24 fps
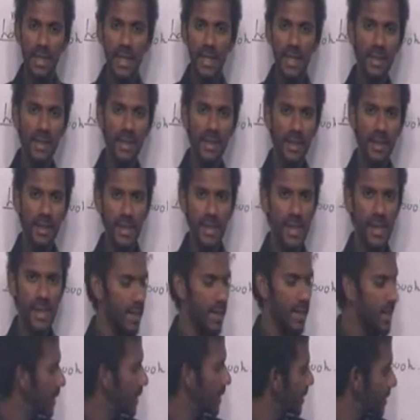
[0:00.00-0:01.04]
In this
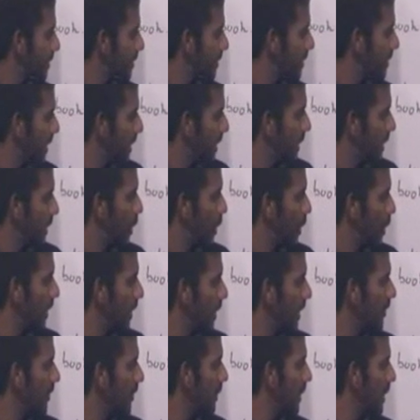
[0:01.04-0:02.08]
sentence, do we
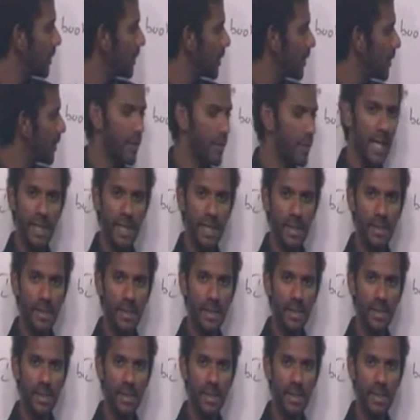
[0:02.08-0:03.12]
have a main verb after
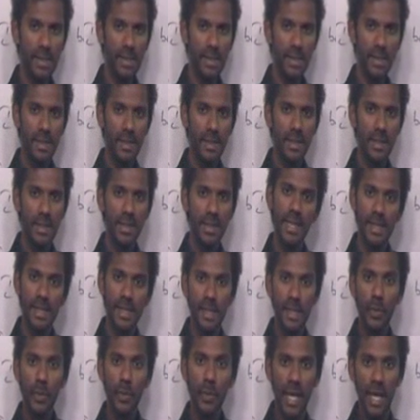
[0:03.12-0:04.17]
has?
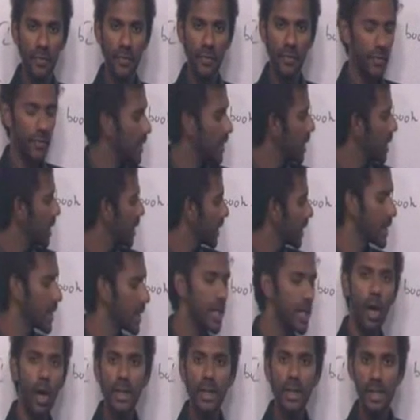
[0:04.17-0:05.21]
Yes, we have.
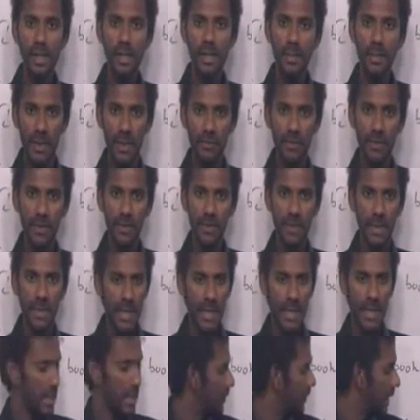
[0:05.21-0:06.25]
Gone is a main verb.
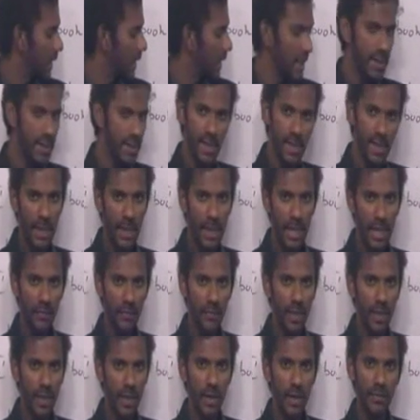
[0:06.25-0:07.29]
If there is a main
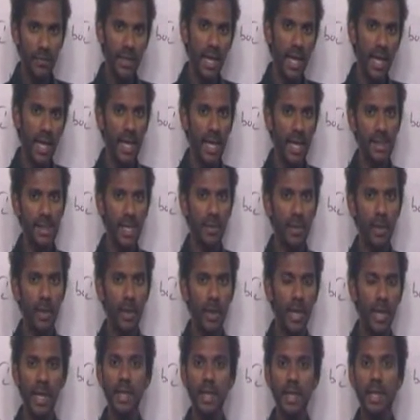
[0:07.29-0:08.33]
verb after has, have, or
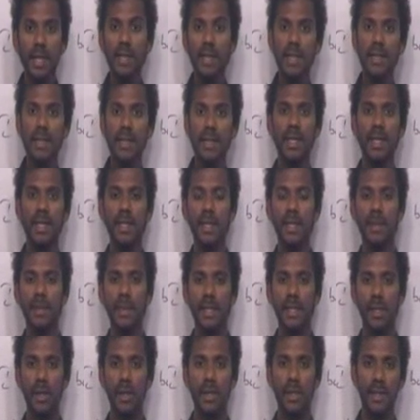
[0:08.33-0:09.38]
had, then they are termed
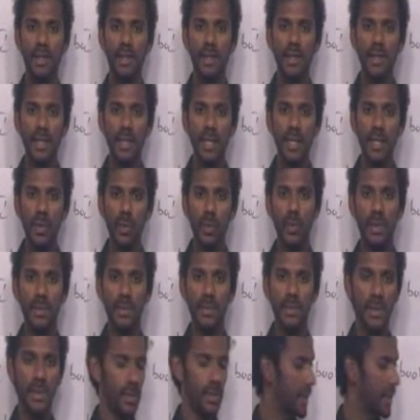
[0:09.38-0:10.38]
as auxiliary verbs.